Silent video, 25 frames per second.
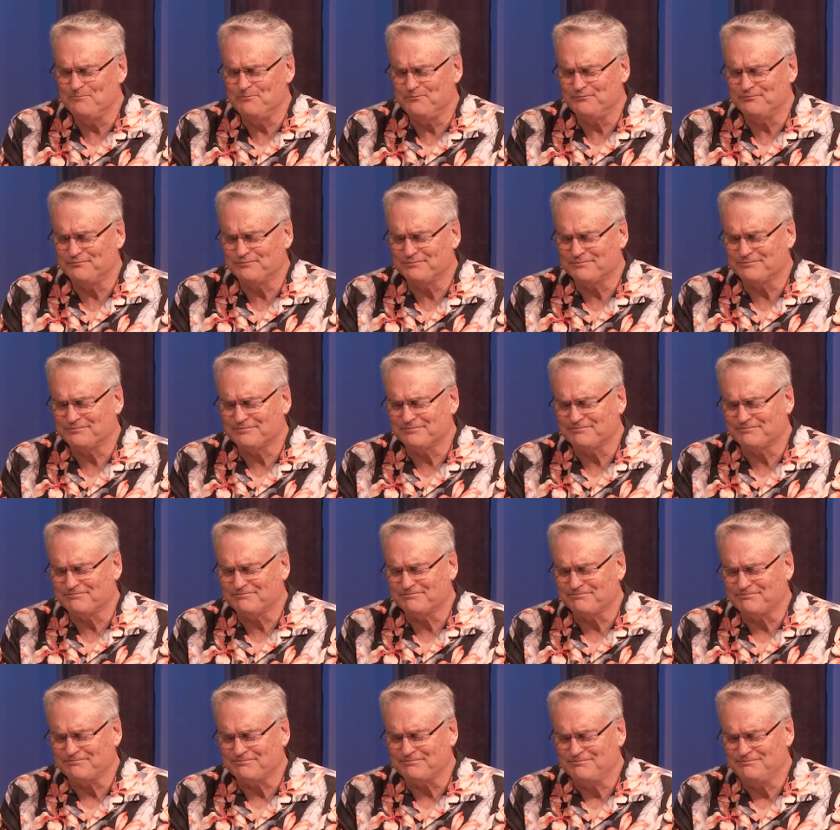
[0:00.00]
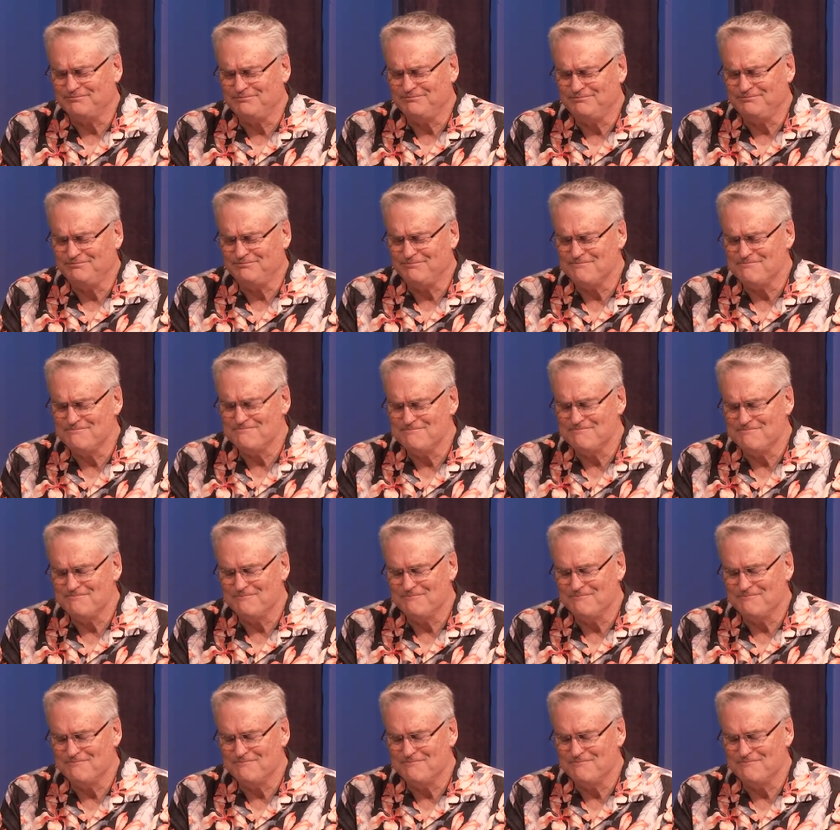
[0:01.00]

Nobody speaks.